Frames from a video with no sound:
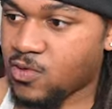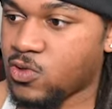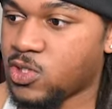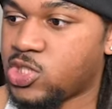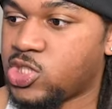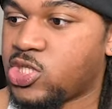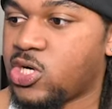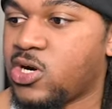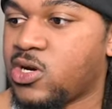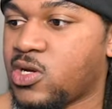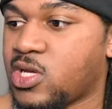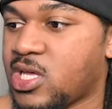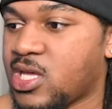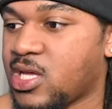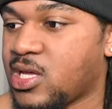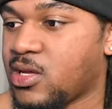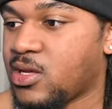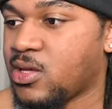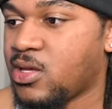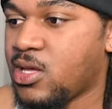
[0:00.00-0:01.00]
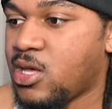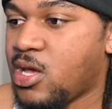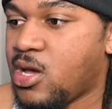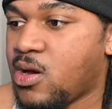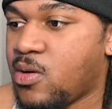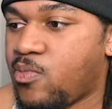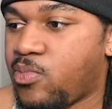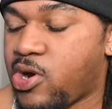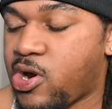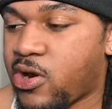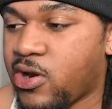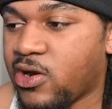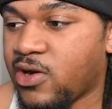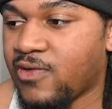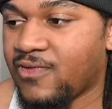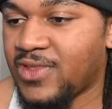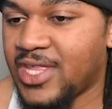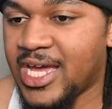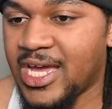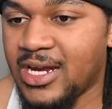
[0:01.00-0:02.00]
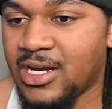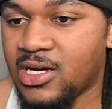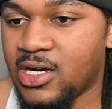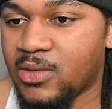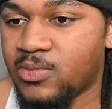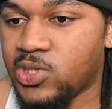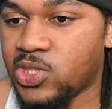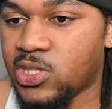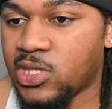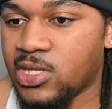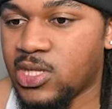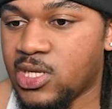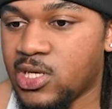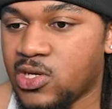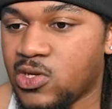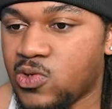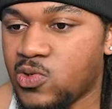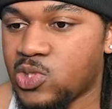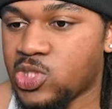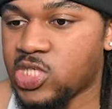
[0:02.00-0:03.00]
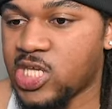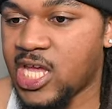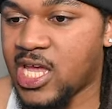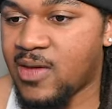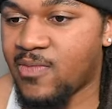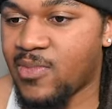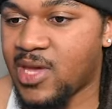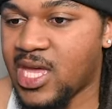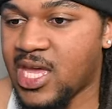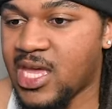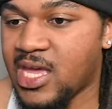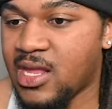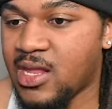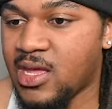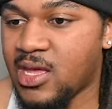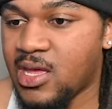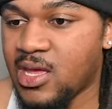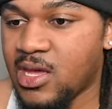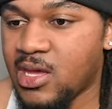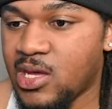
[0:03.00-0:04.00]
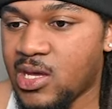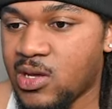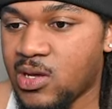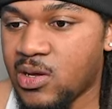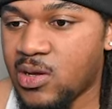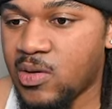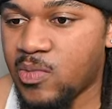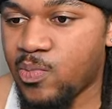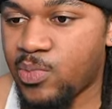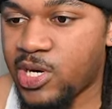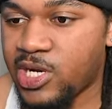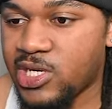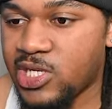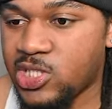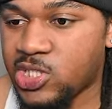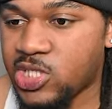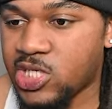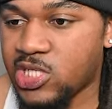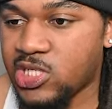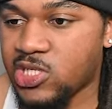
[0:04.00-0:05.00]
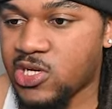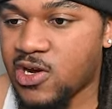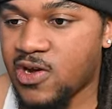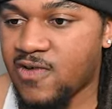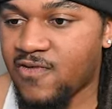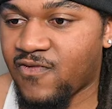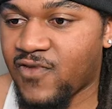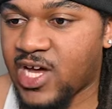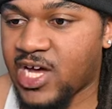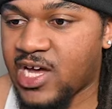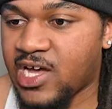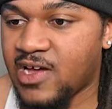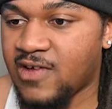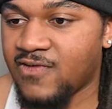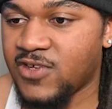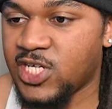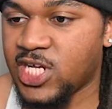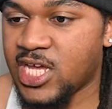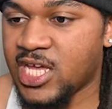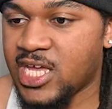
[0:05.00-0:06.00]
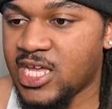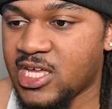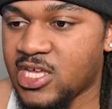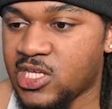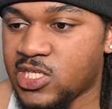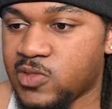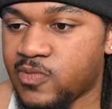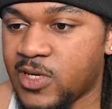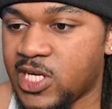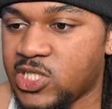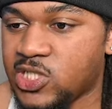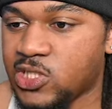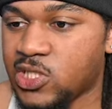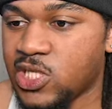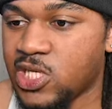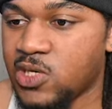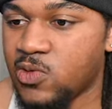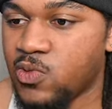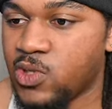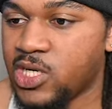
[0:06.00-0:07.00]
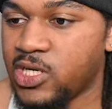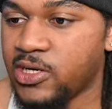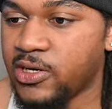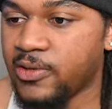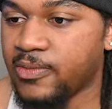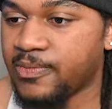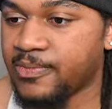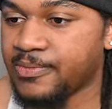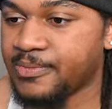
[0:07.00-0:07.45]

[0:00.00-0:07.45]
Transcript: we're chalking part of that up to the new Sandman punishing turn 5 Jane especially well.